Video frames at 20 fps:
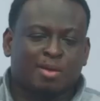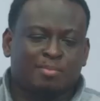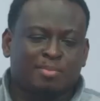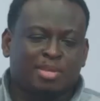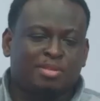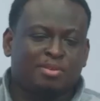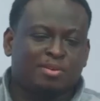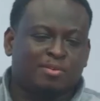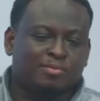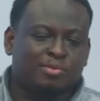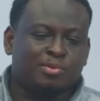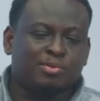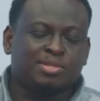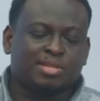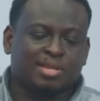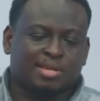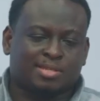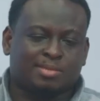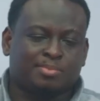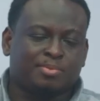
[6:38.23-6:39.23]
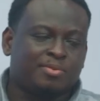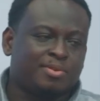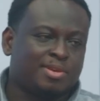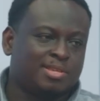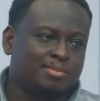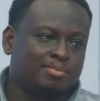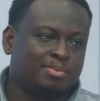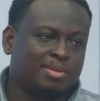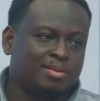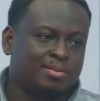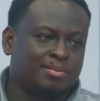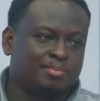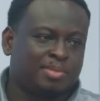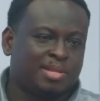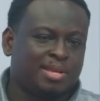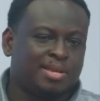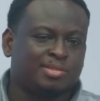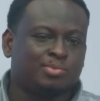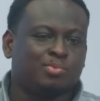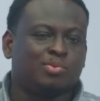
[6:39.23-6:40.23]
many of those experienced
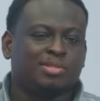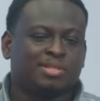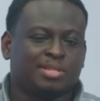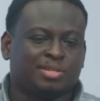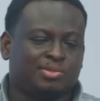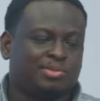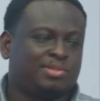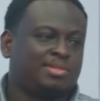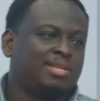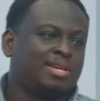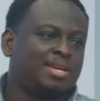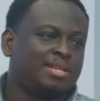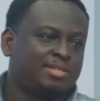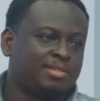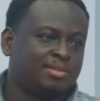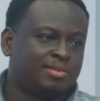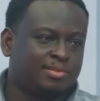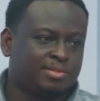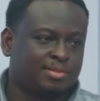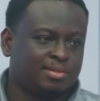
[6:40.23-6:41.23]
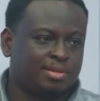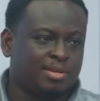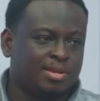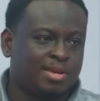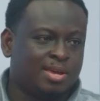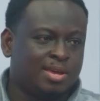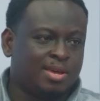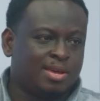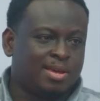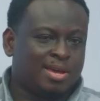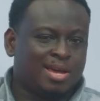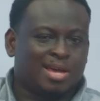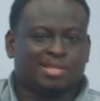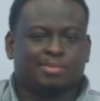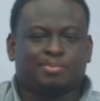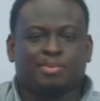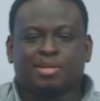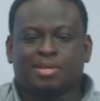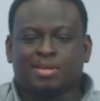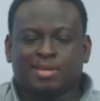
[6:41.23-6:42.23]
players wanted to stay at Chelsea?
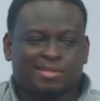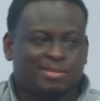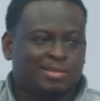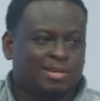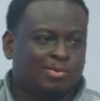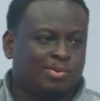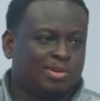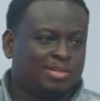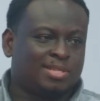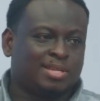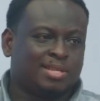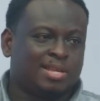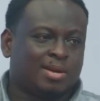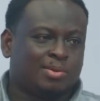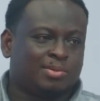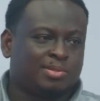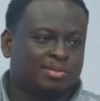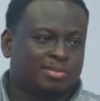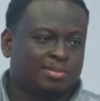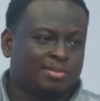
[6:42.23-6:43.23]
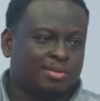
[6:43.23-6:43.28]
Aspilicueta wanted out.